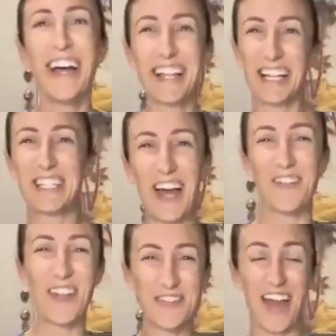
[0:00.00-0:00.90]
let's, uh,
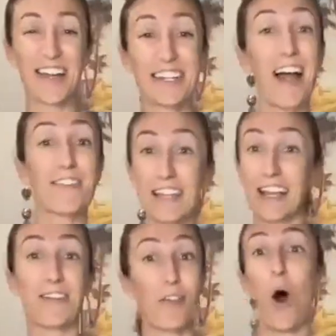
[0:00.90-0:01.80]
let's be honest. I was like,
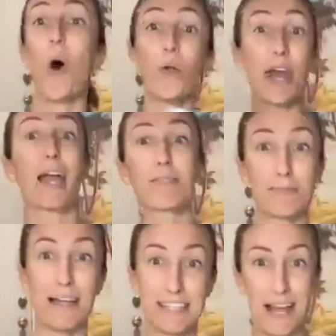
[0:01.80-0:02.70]
the whole day was
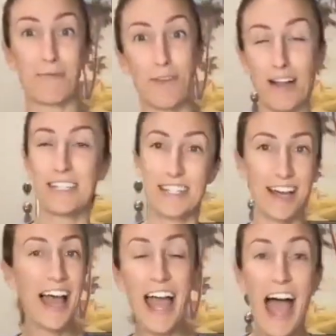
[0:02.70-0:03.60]
messed up. The rest of the
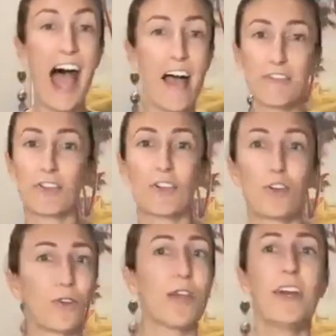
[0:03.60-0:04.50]

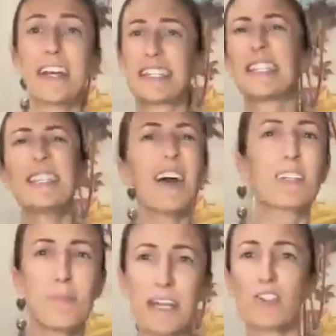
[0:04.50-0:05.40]
afternoon, it sucked
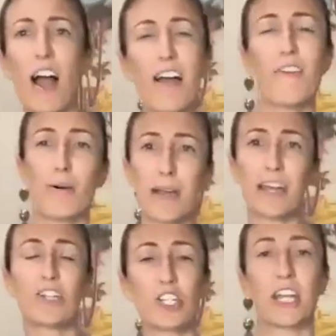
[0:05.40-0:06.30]
me dry of all my
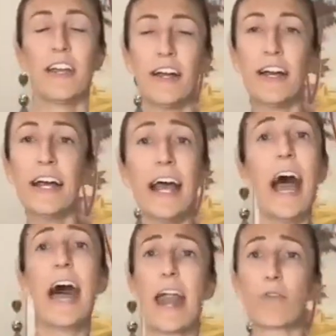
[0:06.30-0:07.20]
energy.
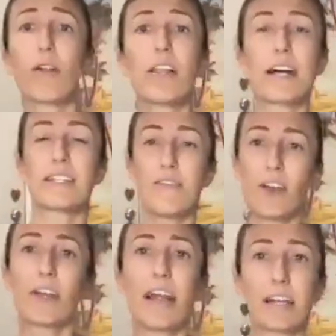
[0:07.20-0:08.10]
And I realized the very
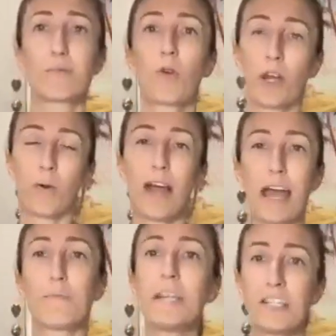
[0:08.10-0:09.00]
next morning when I had
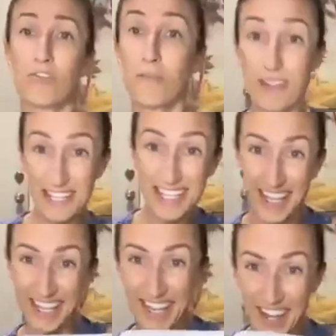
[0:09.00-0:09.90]
peace from this
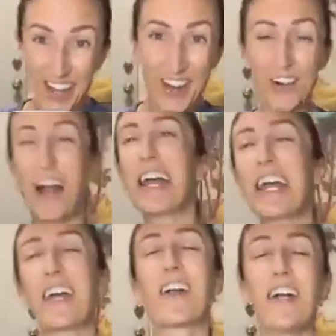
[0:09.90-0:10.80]
right
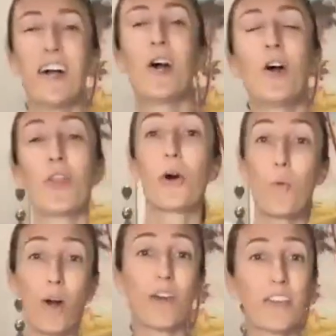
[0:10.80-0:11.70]
here, the
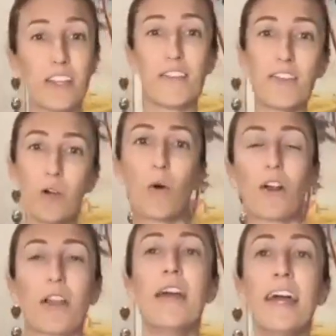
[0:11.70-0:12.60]
word, the living word,
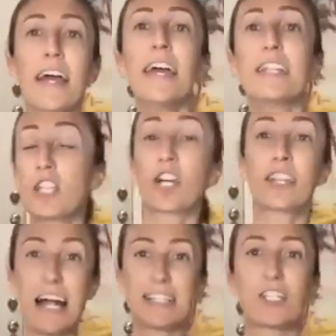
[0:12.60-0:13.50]
took
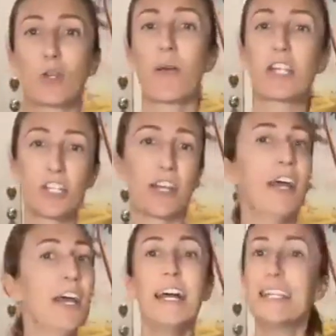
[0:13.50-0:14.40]
that situation,
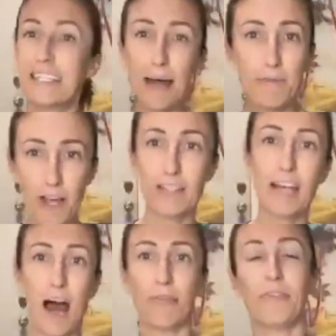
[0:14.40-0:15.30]
stepped on
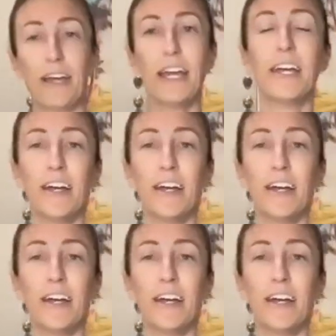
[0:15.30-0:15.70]
top of it,